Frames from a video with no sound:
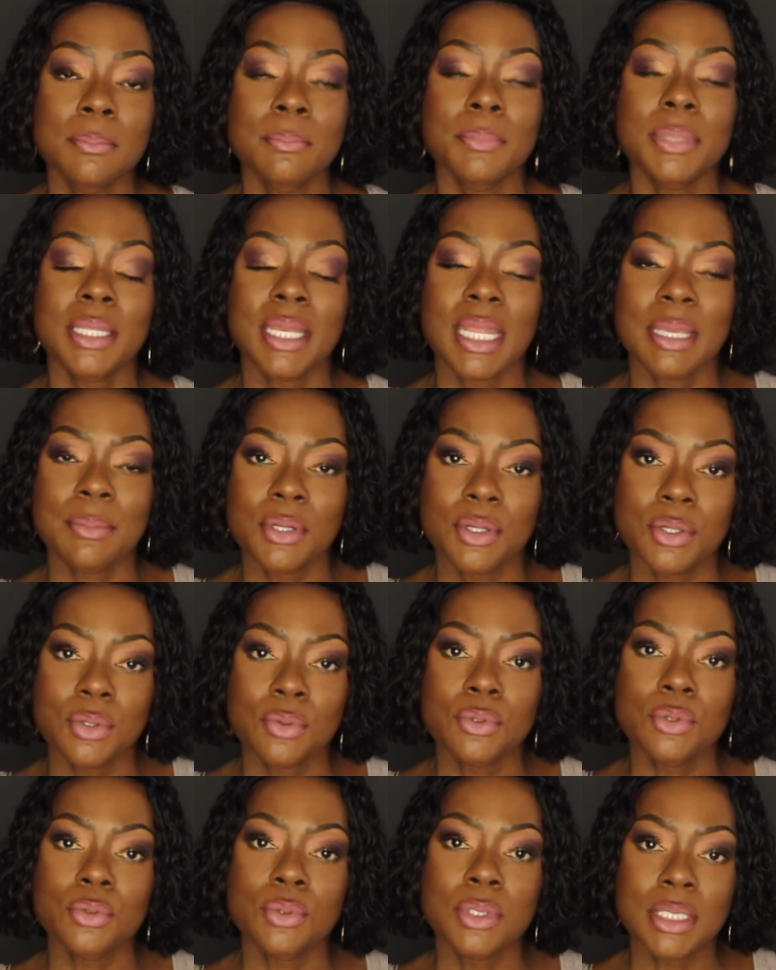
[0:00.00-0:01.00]
being able to
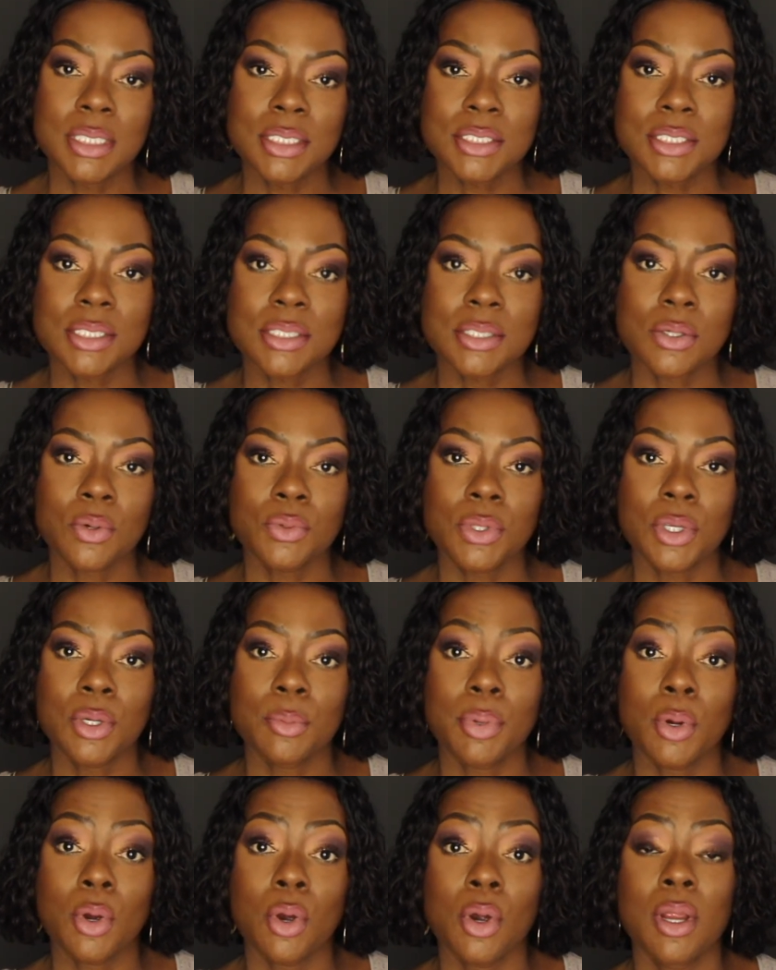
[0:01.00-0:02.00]
do due diligence on your
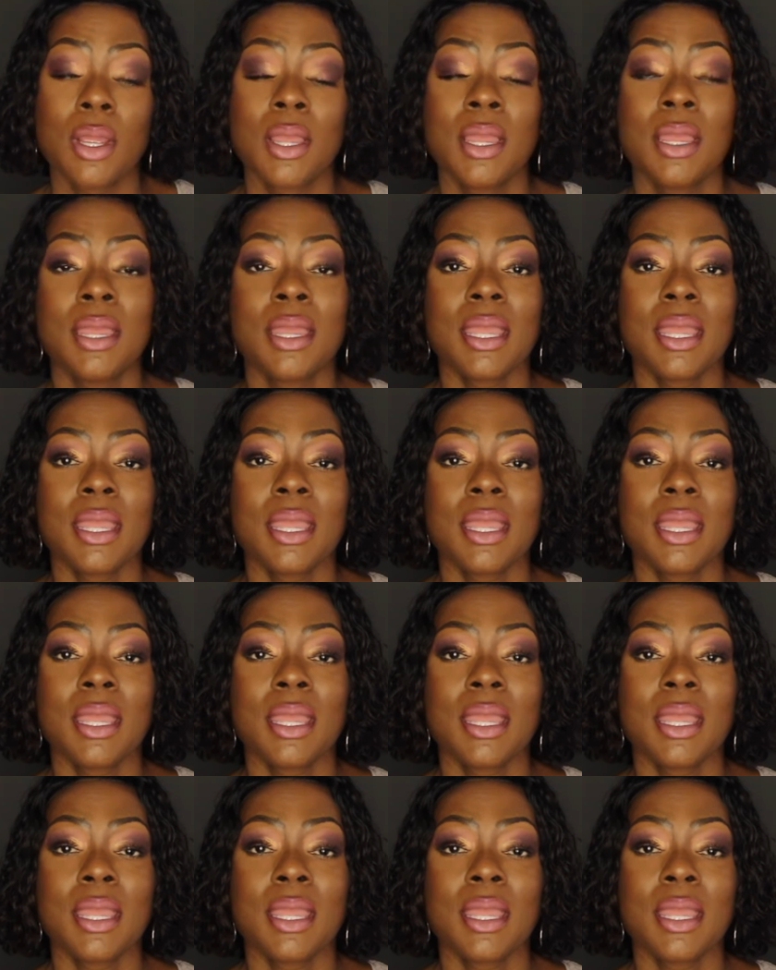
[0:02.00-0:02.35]
part,